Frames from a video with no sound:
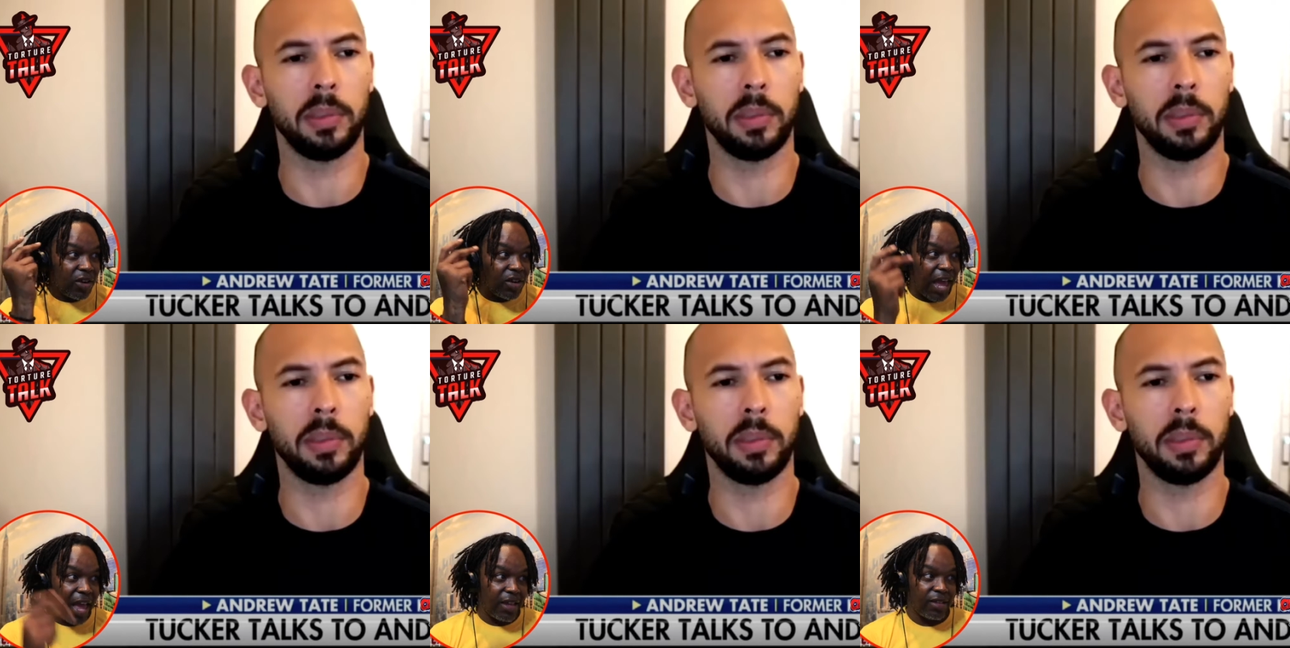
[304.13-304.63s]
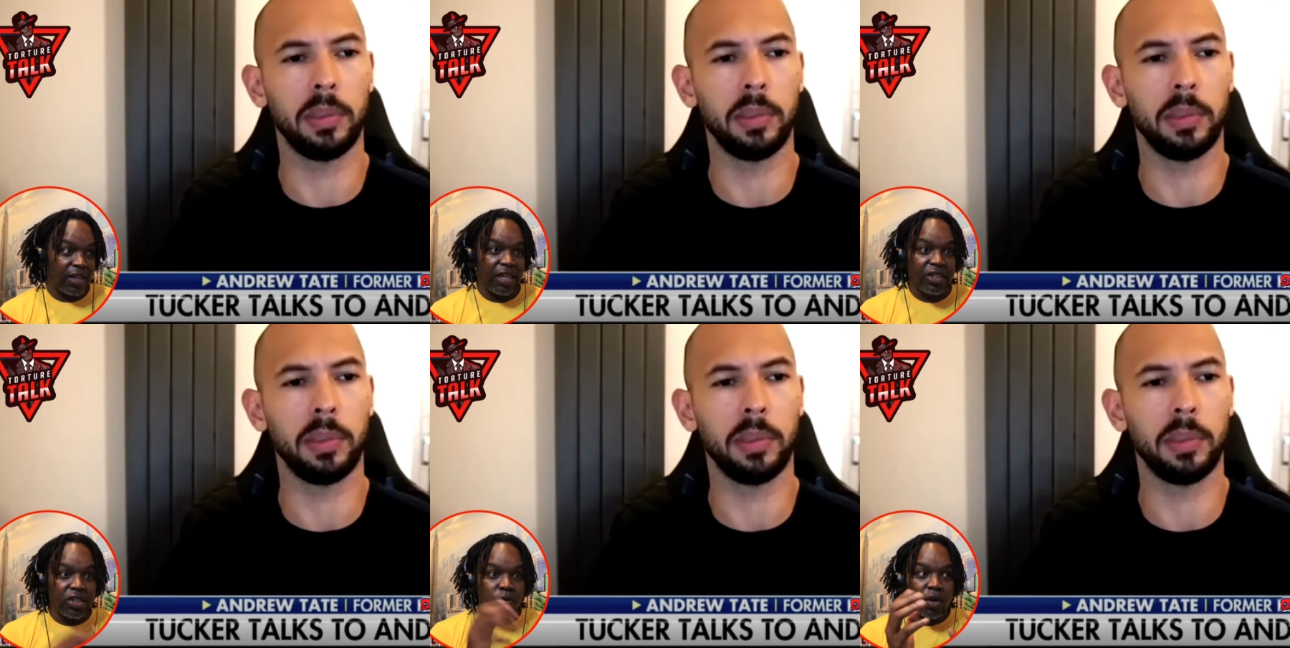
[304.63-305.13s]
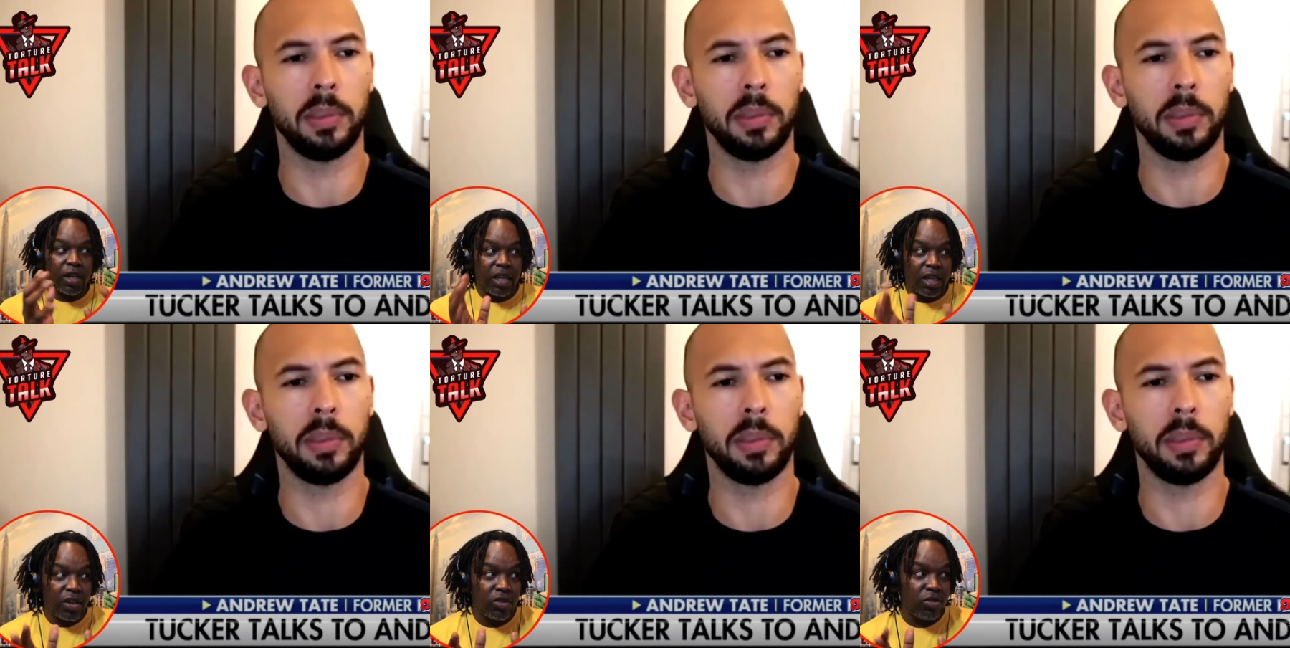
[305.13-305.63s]
Speaker 1: that. They just want to
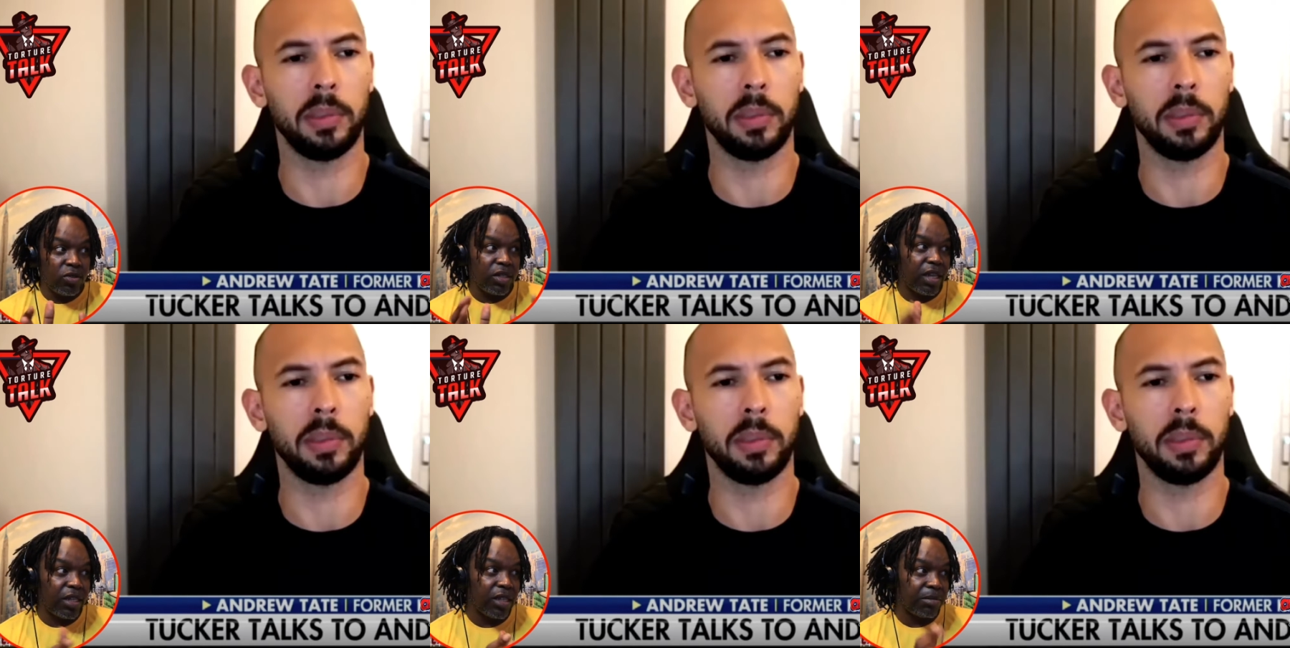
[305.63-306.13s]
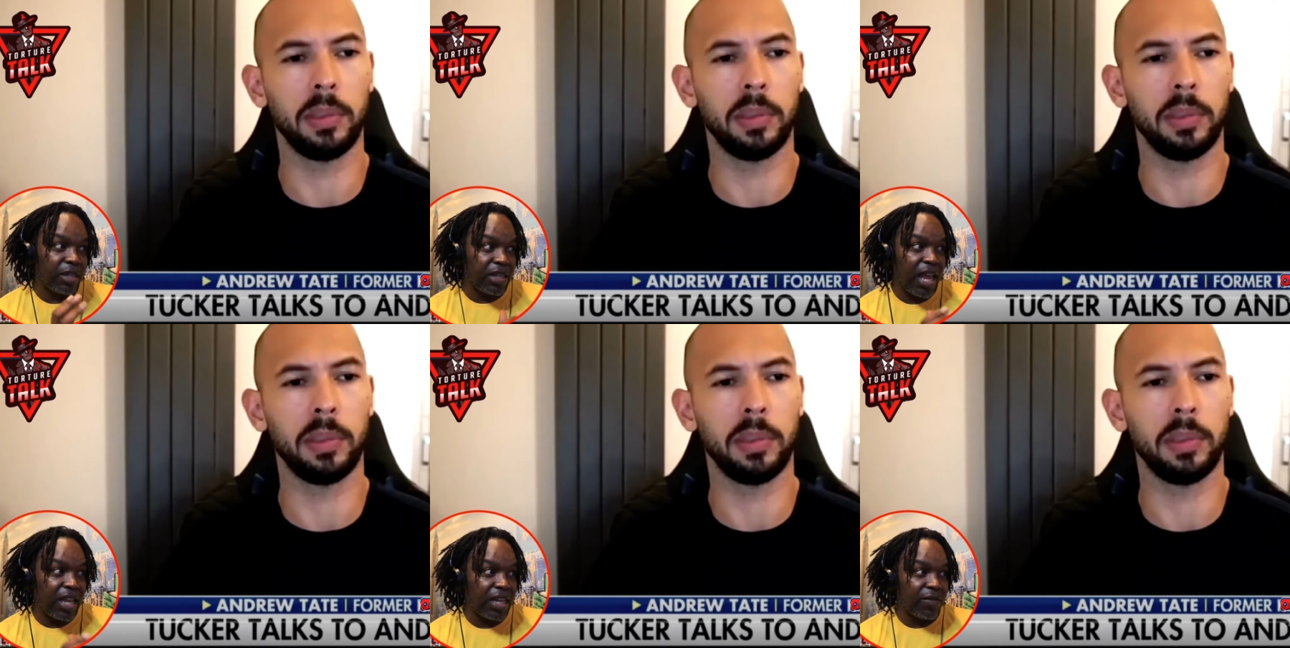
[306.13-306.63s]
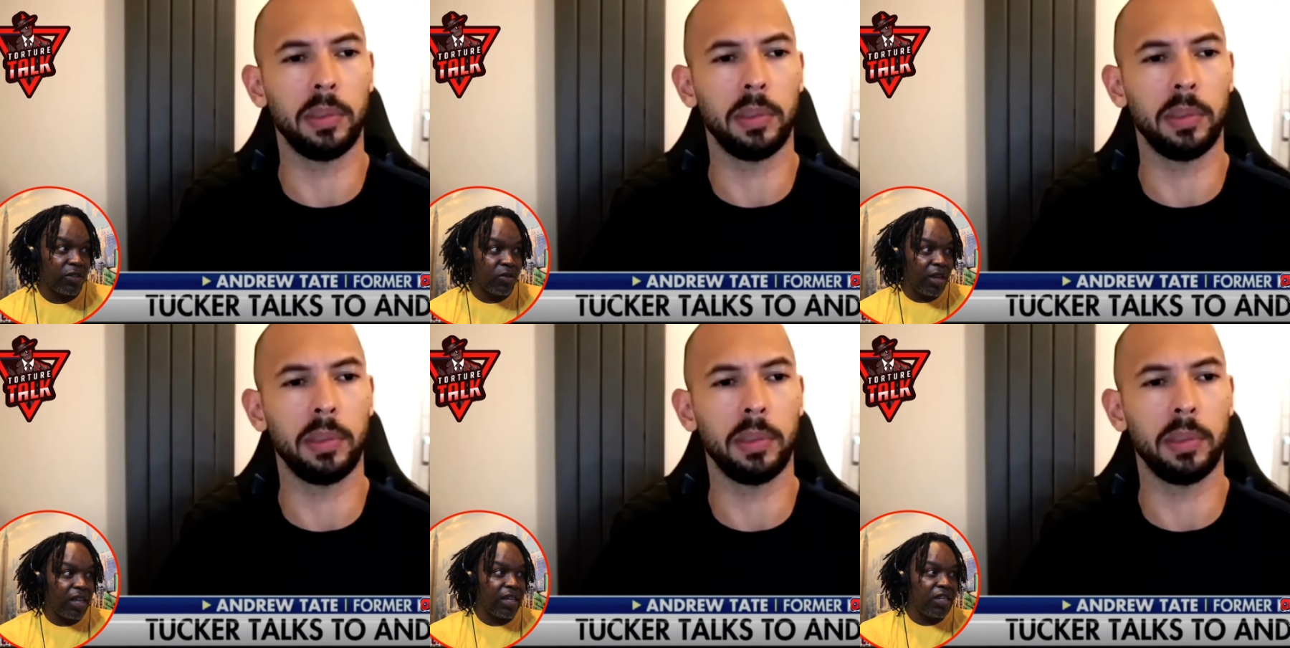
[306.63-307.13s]
hear you say something negative so
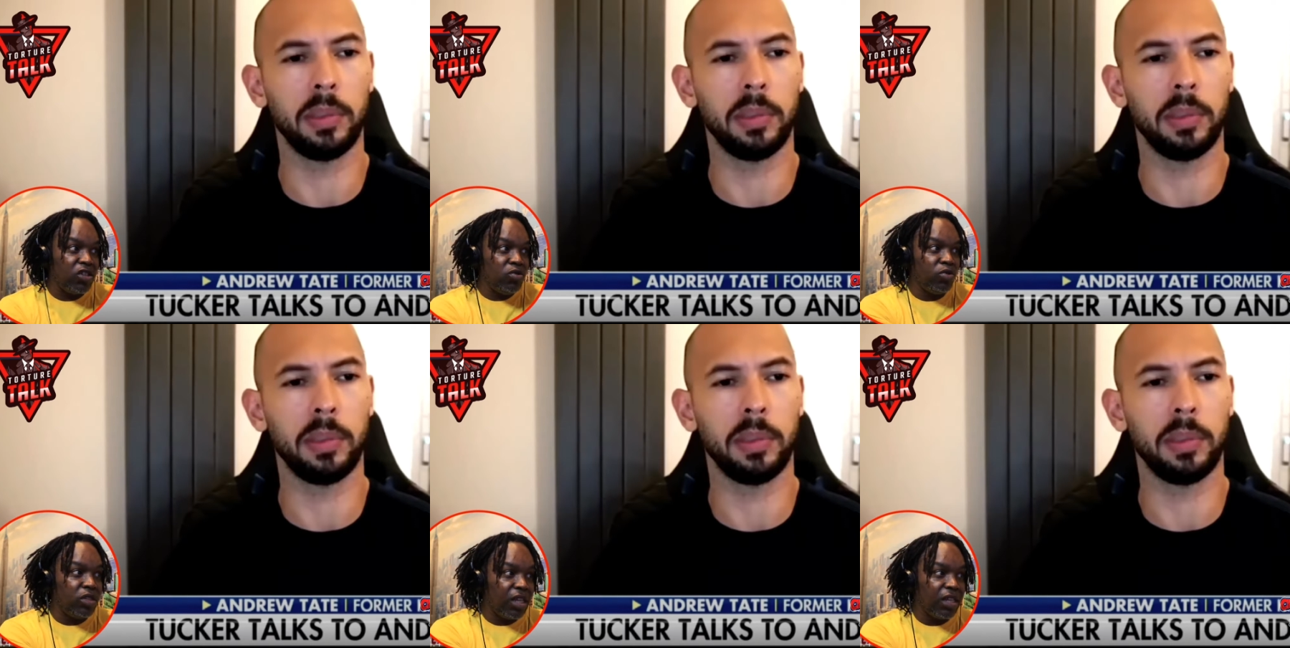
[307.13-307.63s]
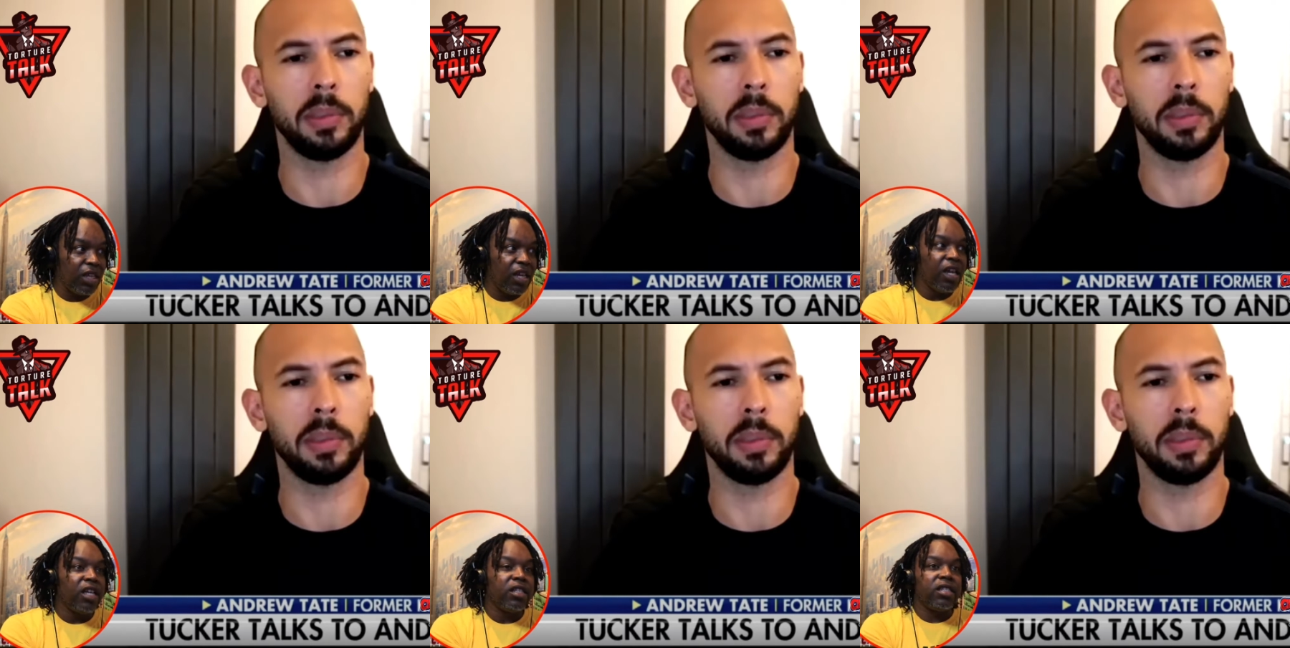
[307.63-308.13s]
they can use it to